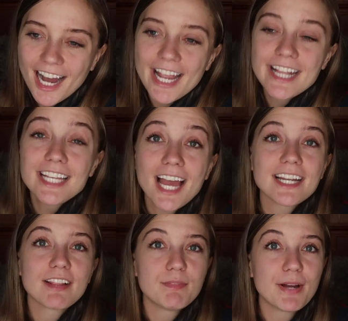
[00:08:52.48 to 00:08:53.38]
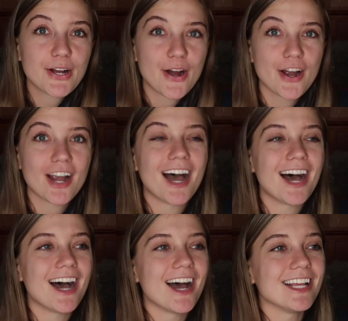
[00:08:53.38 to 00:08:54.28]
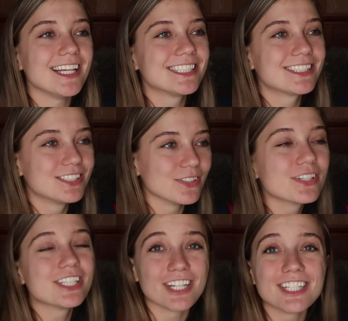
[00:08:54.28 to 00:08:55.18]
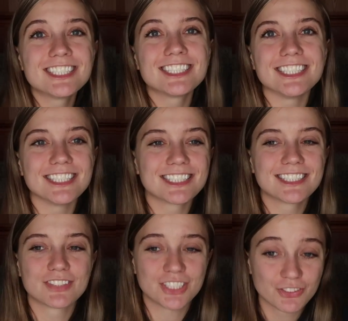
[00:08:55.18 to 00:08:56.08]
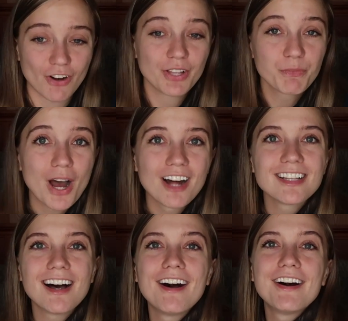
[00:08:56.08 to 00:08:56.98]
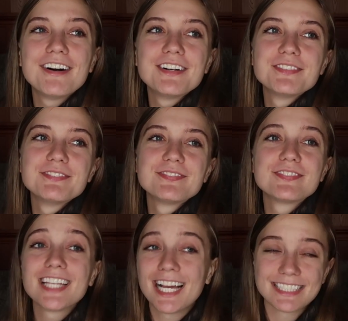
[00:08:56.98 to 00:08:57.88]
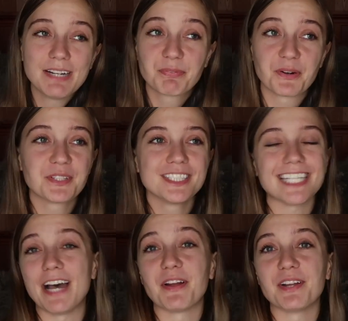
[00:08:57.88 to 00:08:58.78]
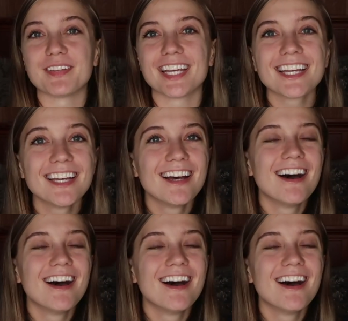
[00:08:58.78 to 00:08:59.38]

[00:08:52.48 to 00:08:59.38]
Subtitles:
in the end, I love my car. It's doing good. She's running well. Has not broken down on me.